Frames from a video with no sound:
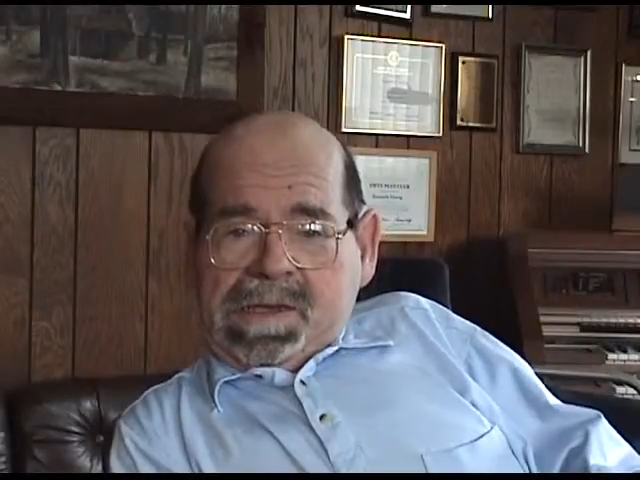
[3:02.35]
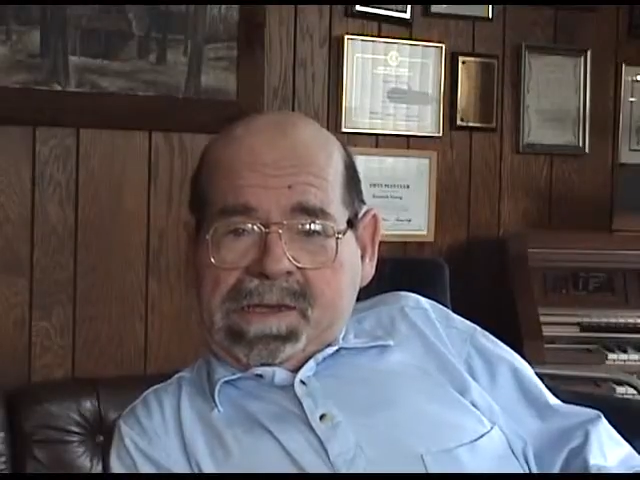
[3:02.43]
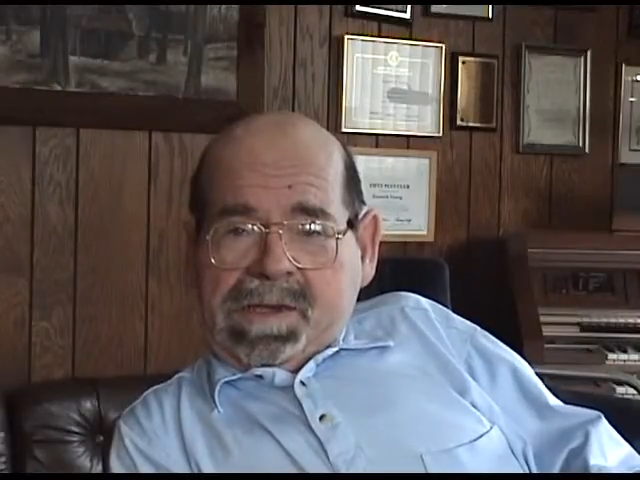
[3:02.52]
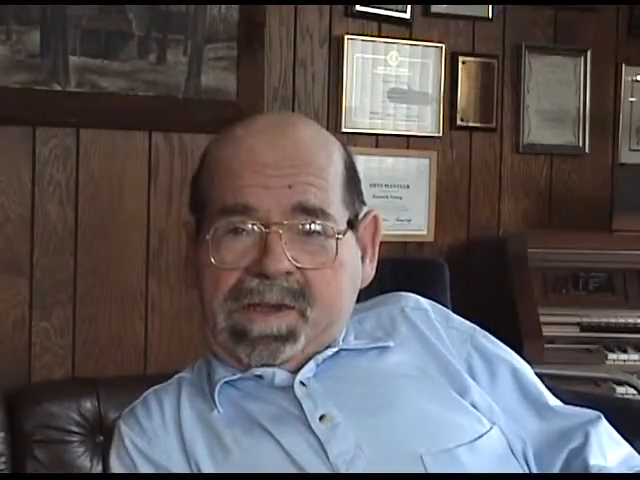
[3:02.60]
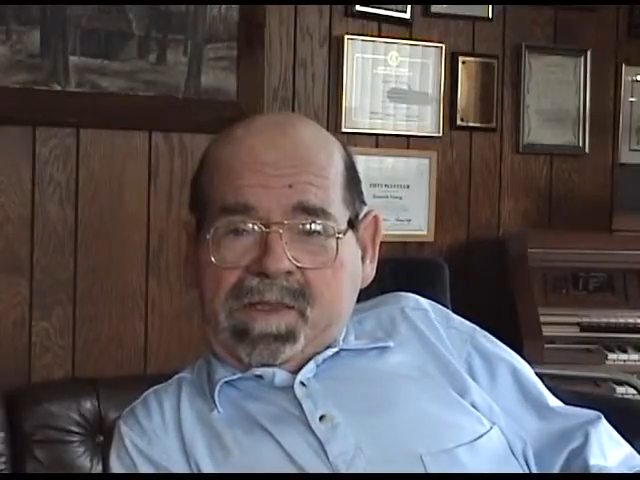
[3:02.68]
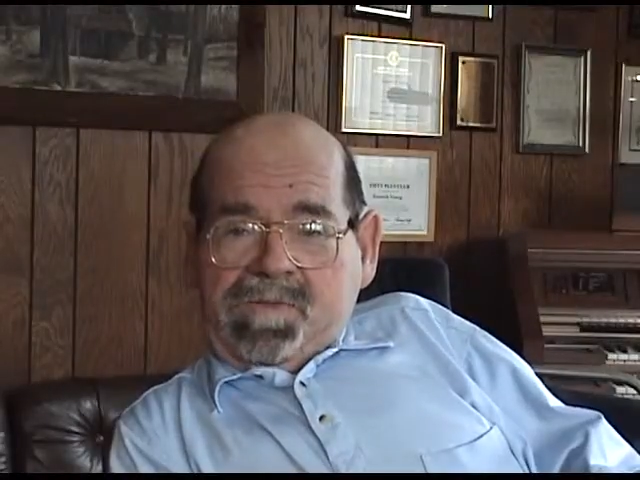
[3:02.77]

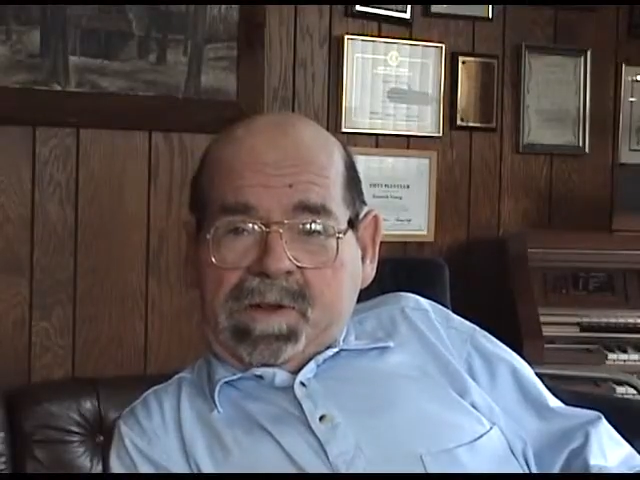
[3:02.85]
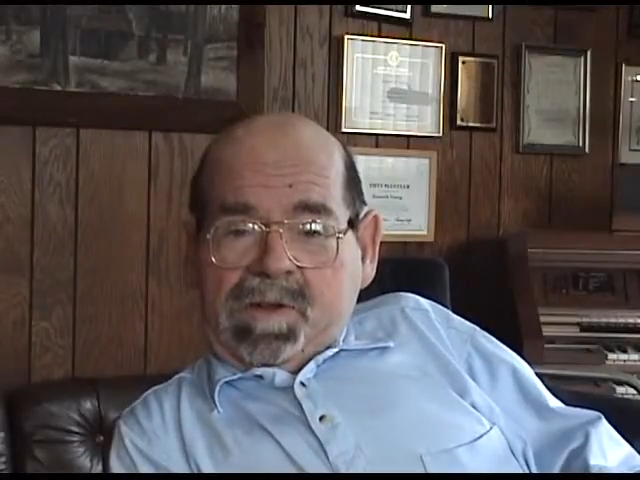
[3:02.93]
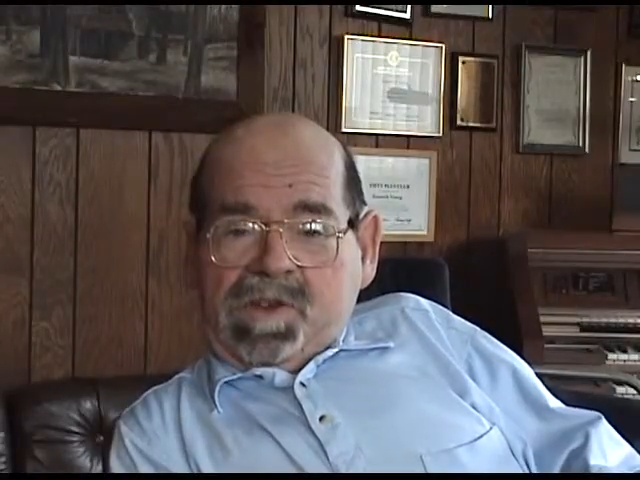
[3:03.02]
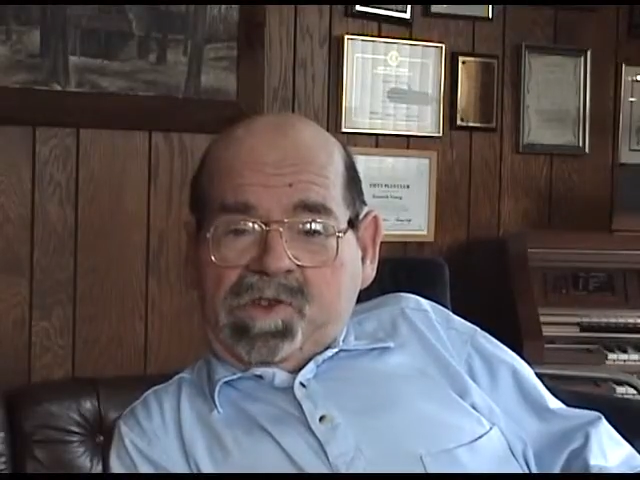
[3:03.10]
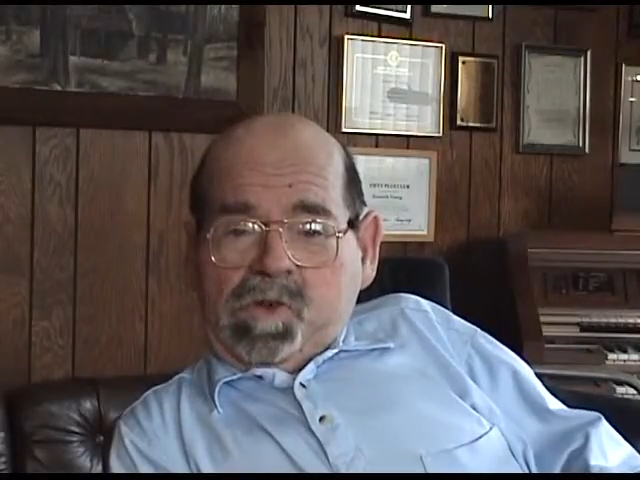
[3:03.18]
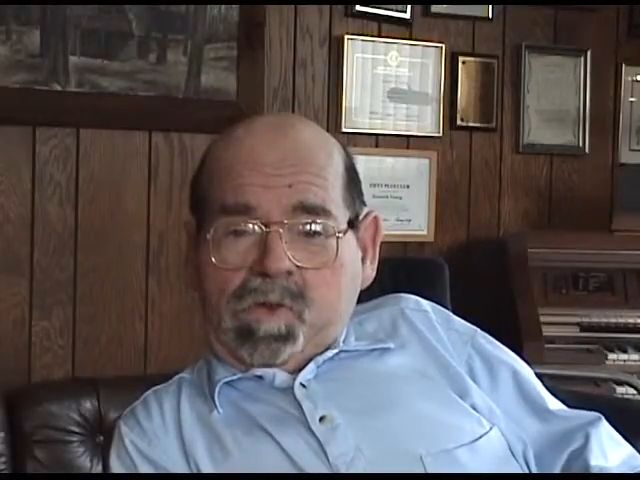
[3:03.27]
And in the
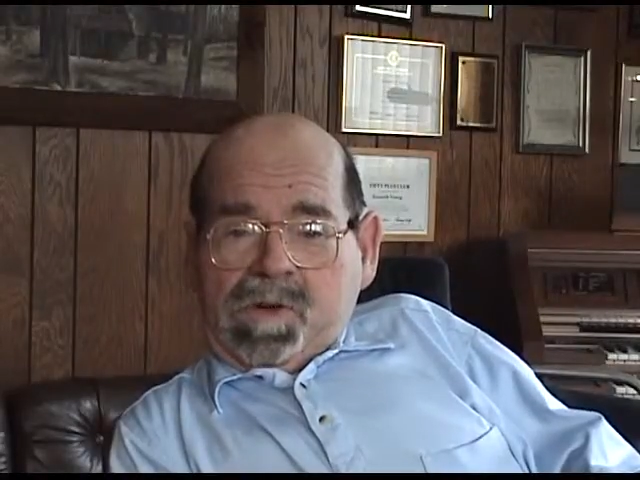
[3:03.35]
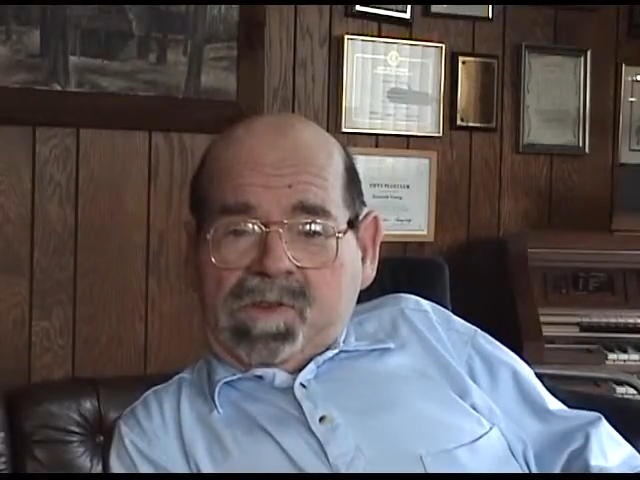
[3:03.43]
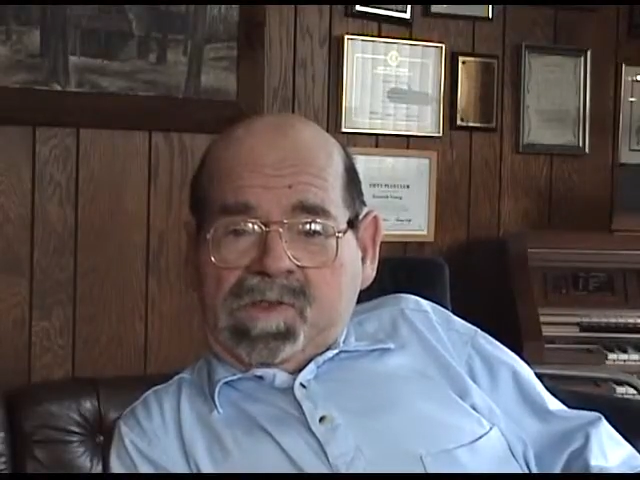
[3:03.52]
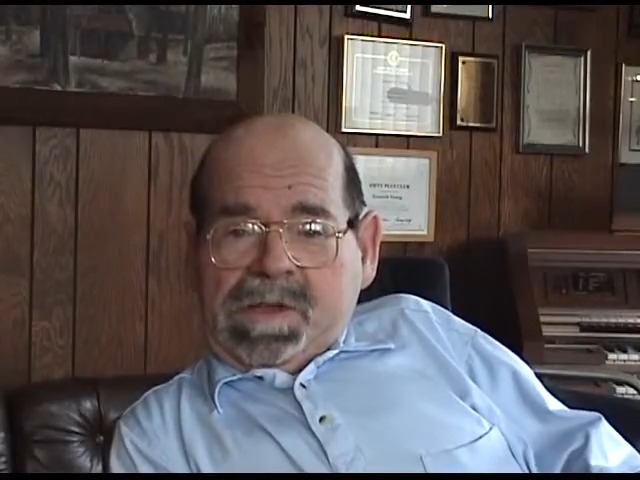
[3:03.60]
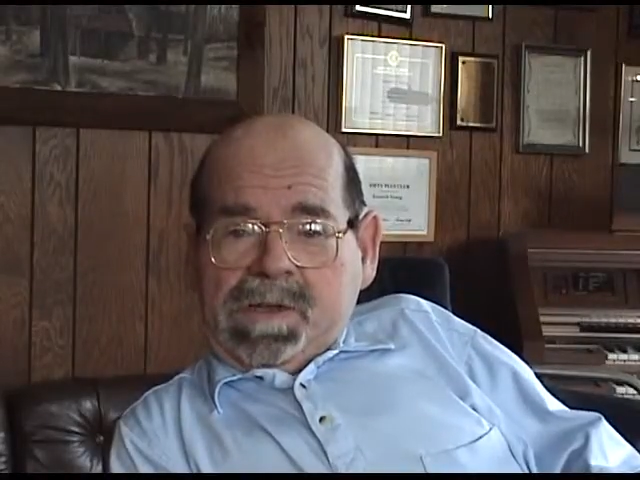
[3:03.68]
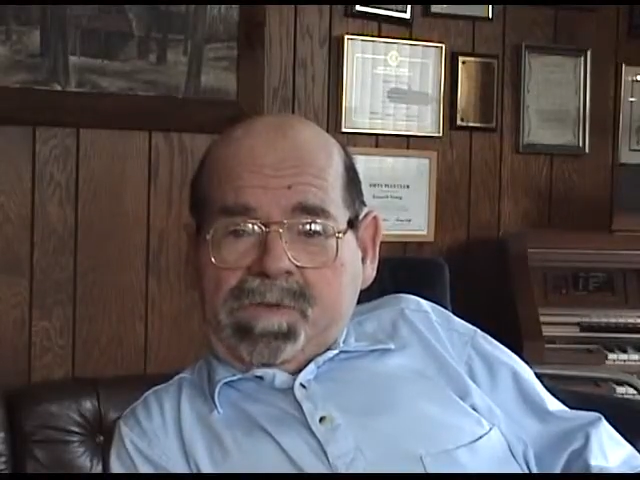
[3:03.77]
very short
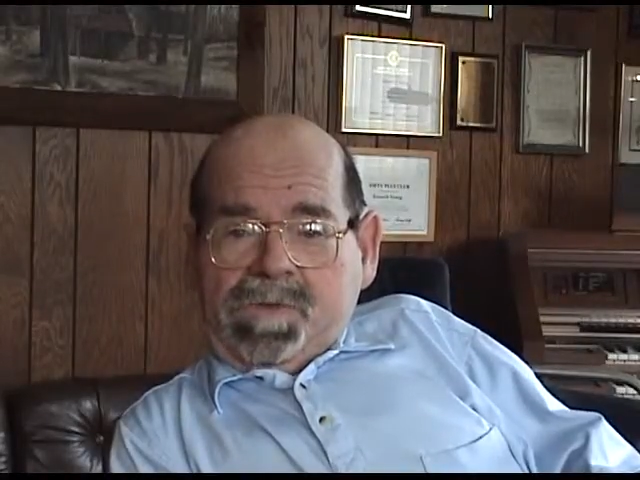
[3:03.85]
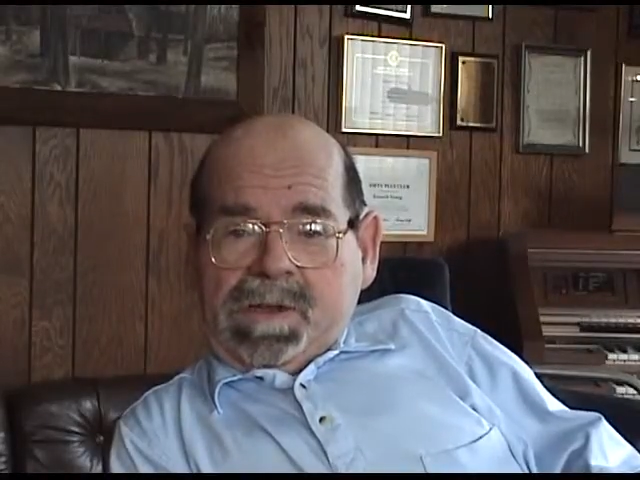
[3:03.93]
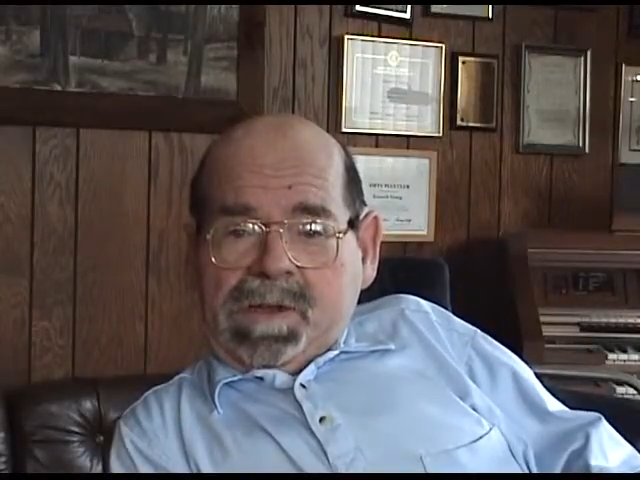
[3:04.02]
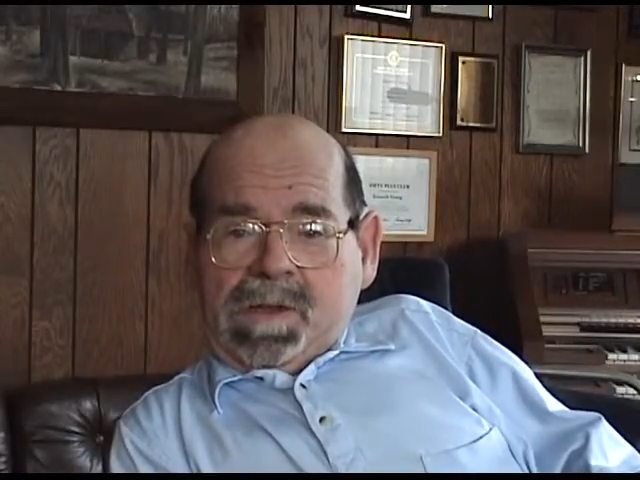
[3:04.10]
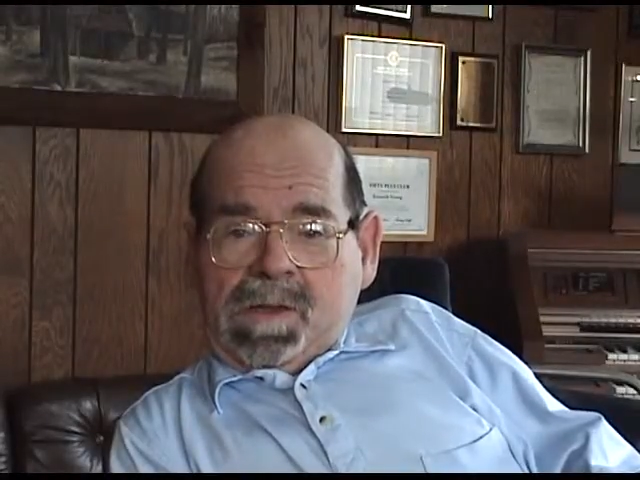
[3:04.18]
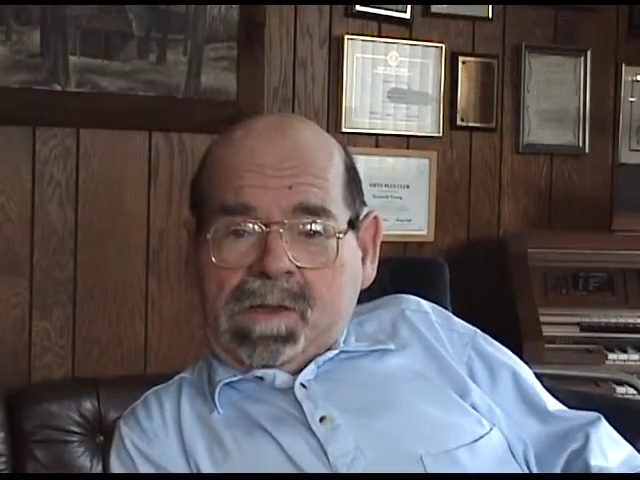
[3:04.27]
second
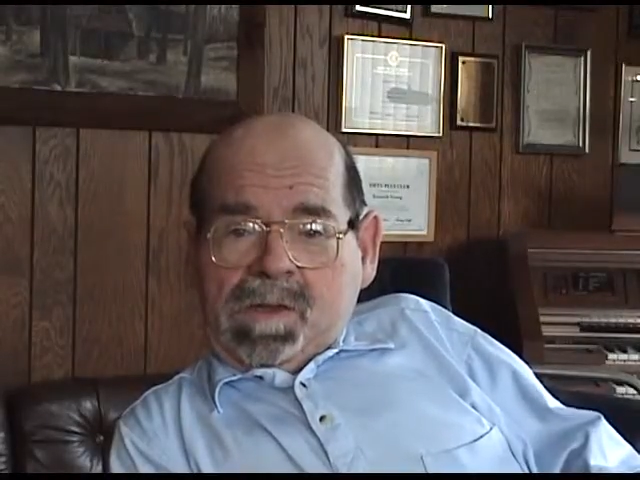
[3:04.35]
reading,